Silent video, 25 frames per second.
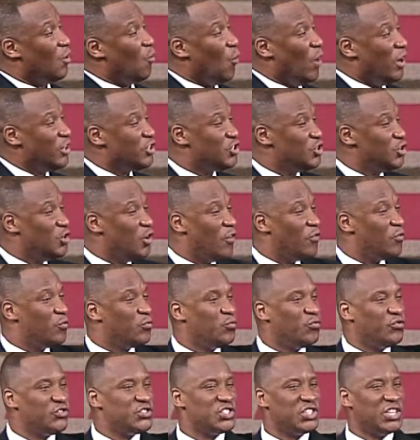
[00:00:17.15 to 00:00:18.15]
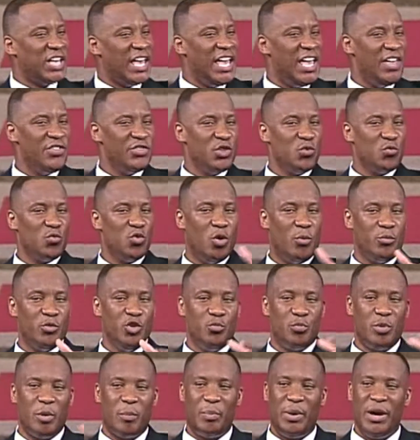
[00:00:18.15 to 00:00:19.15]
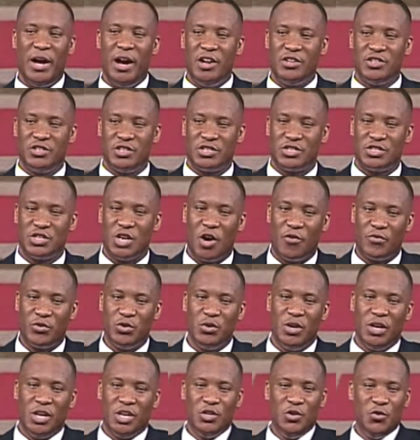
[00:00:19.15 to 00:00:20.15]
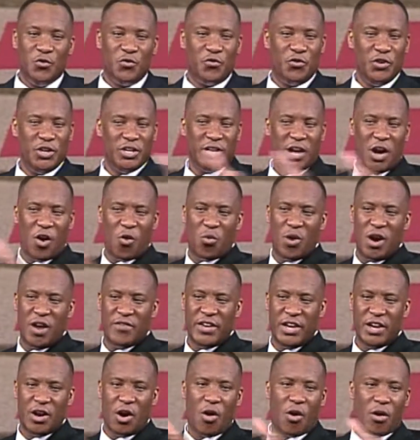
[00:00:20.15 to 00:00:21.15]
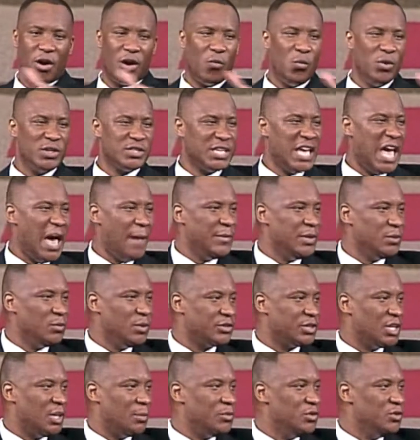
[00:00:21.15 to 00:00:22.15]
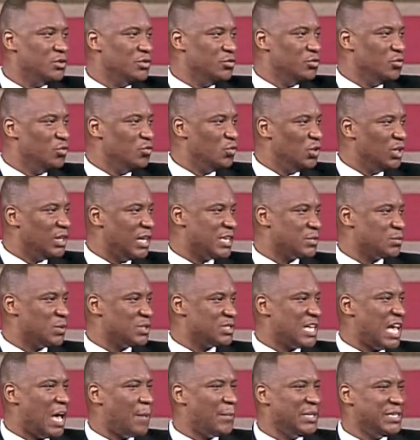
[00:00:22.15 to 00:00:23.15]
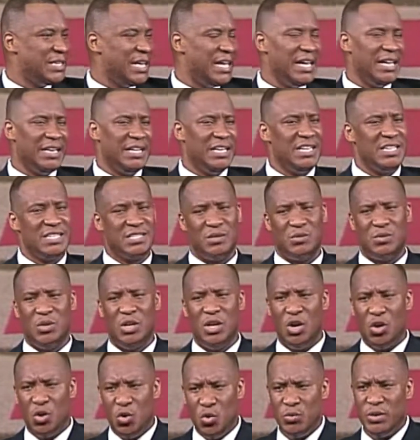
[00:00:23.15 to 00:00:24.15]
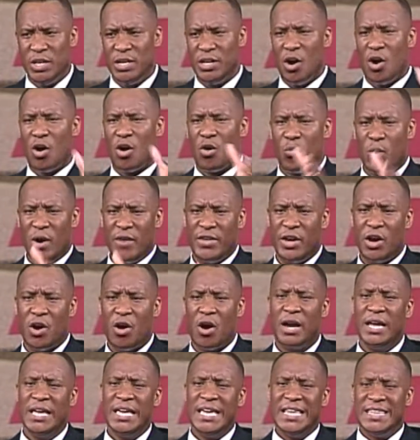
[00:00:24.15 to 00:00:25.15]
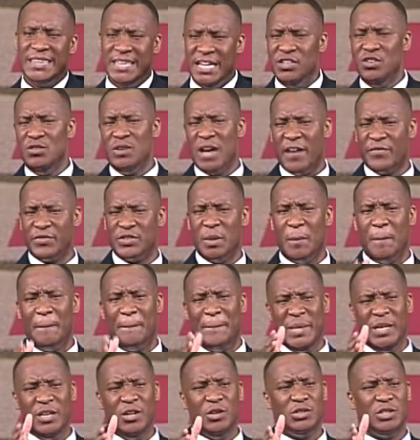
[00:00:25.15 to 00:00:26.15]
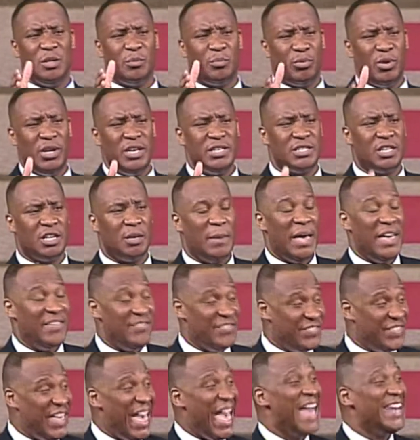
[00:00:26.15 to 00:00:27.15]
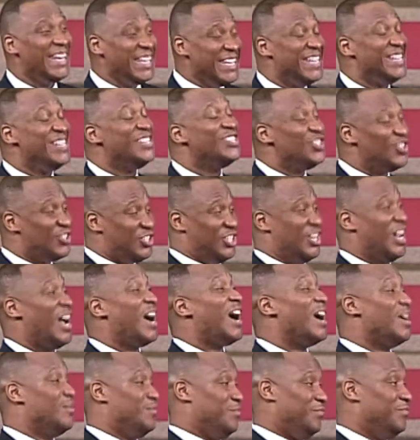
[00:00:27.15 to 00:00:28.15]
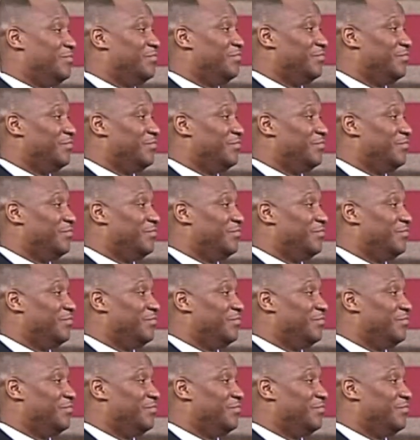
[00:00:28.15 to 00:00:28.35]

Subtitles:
Once you have scanned the room, you've prepared yourself, you figured out where they are and what's happening with them, you realize what time of day it is and who they are and where they are, then you have to build a bridge to them, and that is your job.